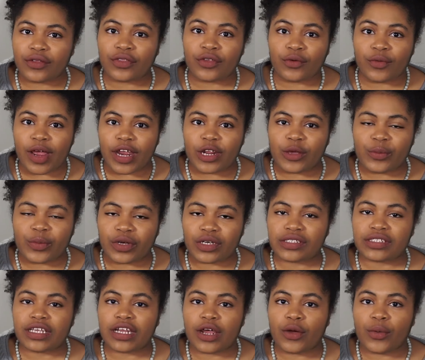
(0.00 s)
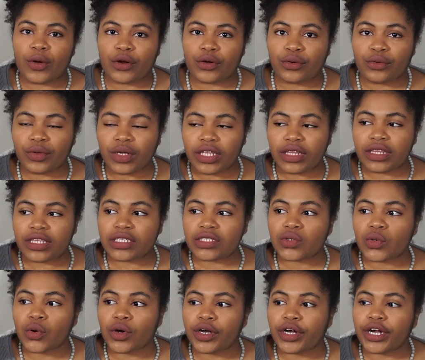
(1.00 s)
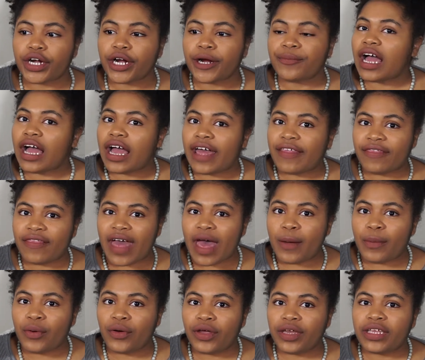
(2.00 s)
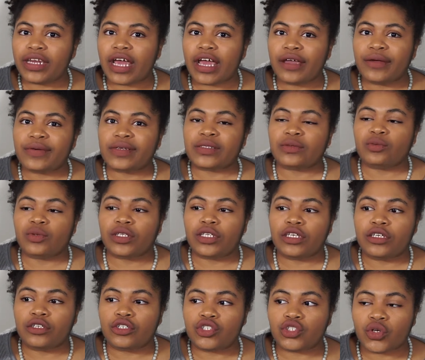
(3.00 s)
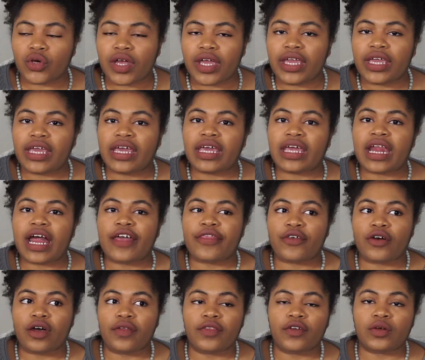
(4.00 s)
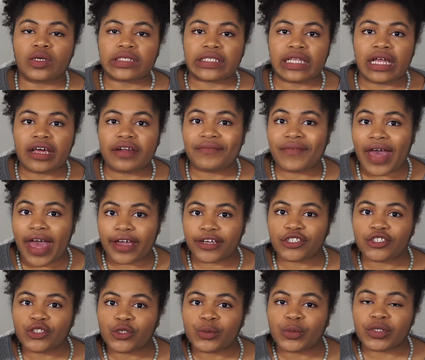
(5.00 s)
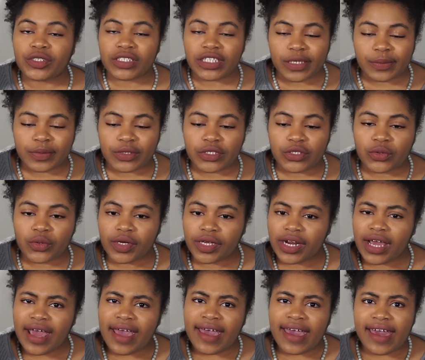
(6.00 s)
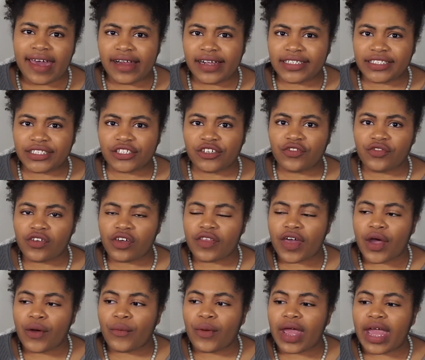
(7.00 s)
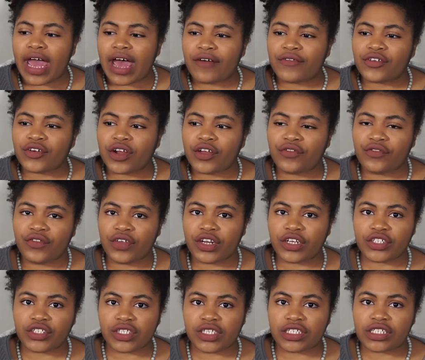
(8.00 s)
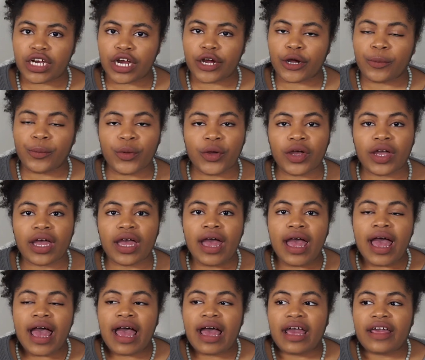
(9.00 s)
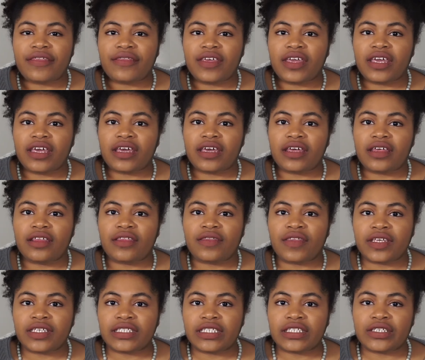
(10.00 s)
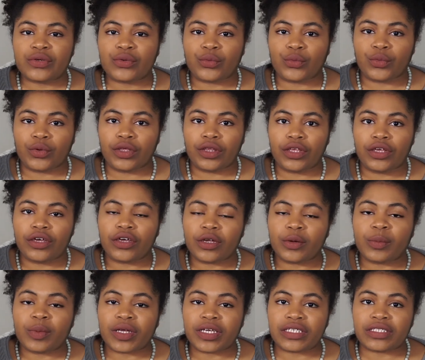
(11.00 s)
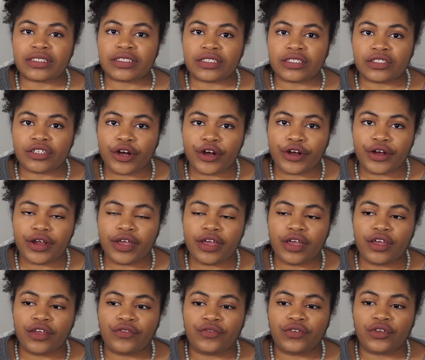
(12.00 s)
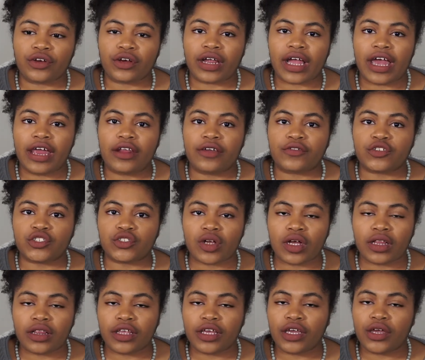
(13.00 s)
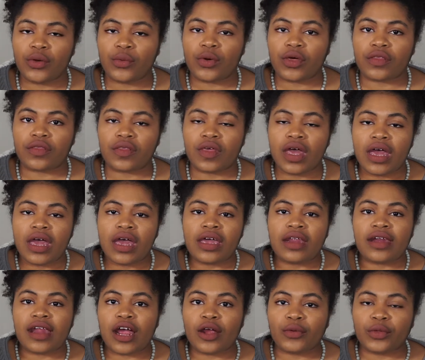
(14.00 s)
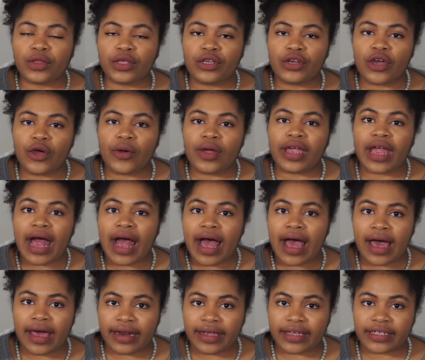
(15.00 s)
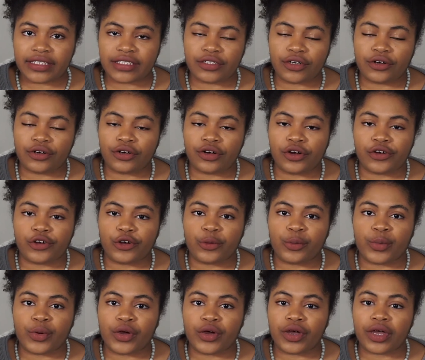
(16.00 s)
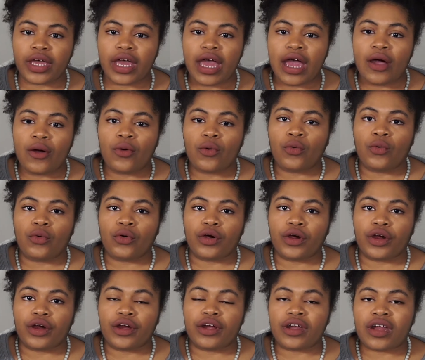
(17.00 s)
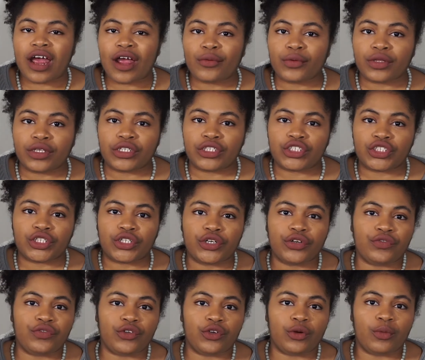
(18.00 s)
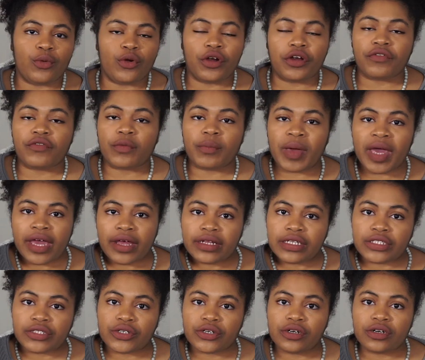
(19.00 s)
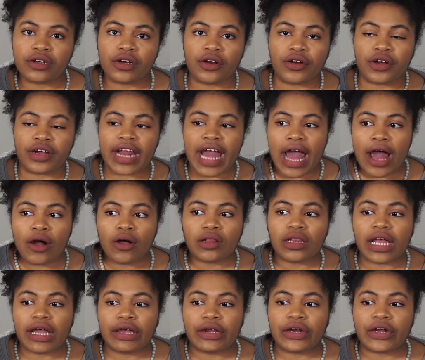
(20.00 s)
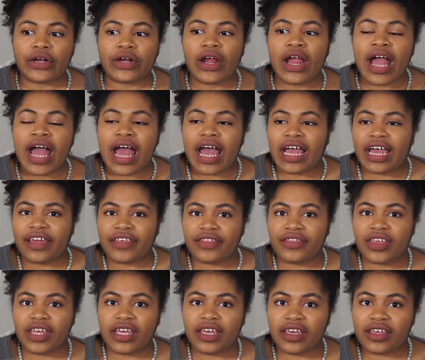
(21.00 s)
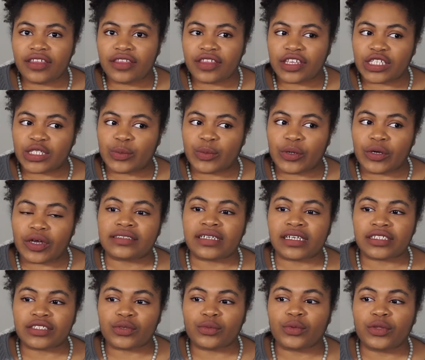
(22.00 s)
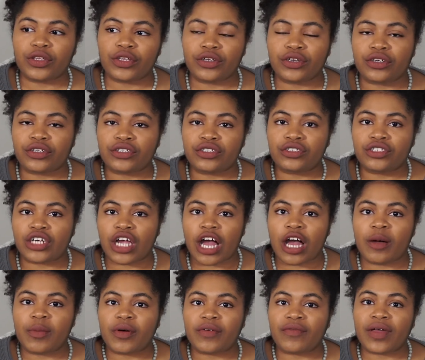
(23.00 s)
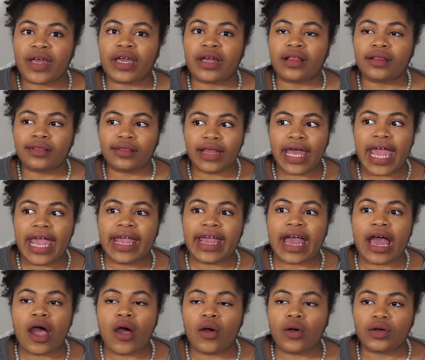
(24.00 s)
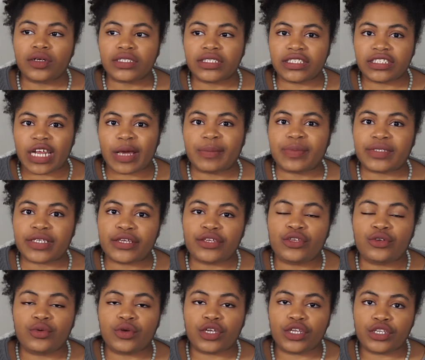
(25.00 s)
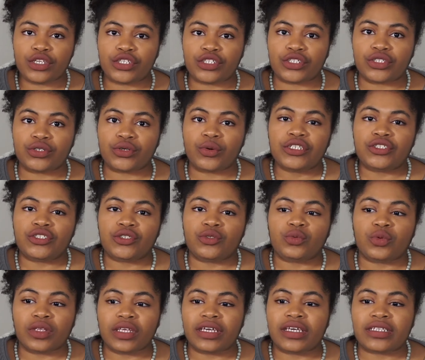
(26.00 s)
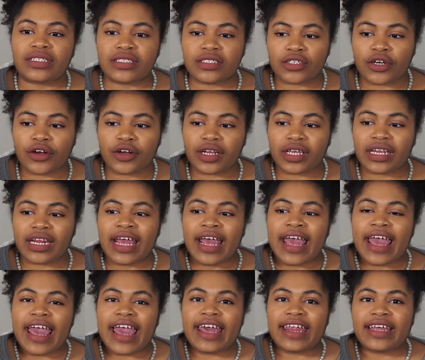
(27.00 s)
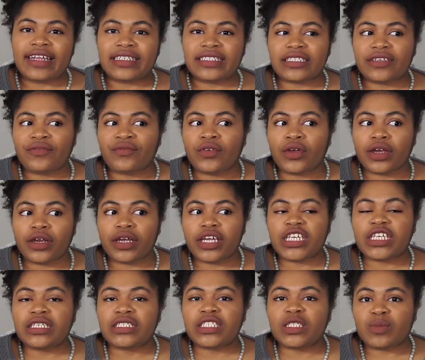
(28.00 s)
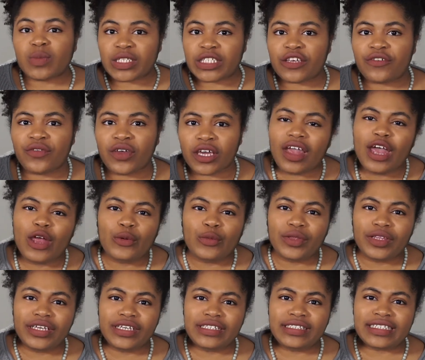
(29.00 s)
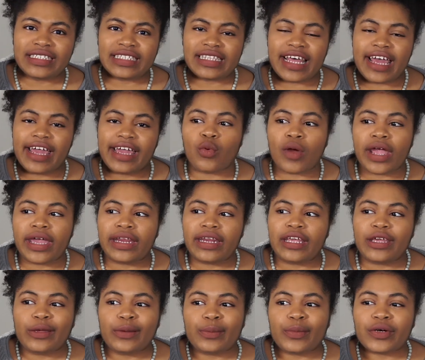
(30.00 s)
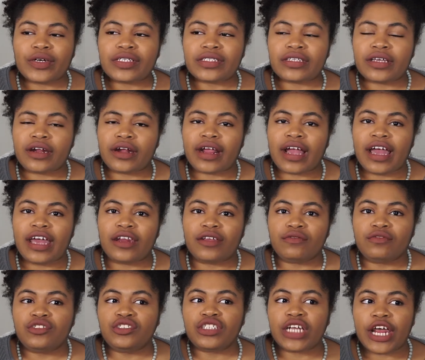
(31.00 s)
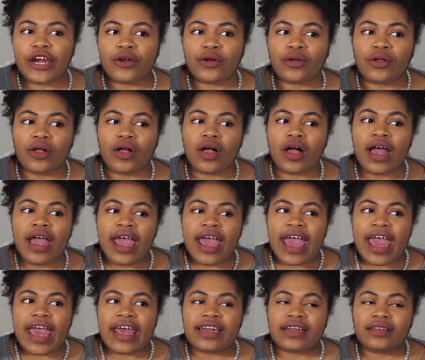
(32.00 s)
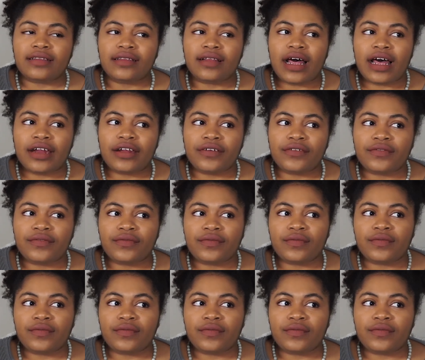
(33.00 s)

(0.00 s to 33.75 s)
writing books that I want to read this quarter. At that point, I was really enjoying it. I thought there was a lot of actionable tips to it, and I still feel that way after I finished the entire book. I think this is a really good place to start if you're kind of struggling with not really knowing how to get started on your book, or not really sure if you're more of a pantser or an outliner. I think this book does a really good job of like laying out steps that you can do to really get started. And it's very specific. I really dislike writing books that are kind of general, and a lot of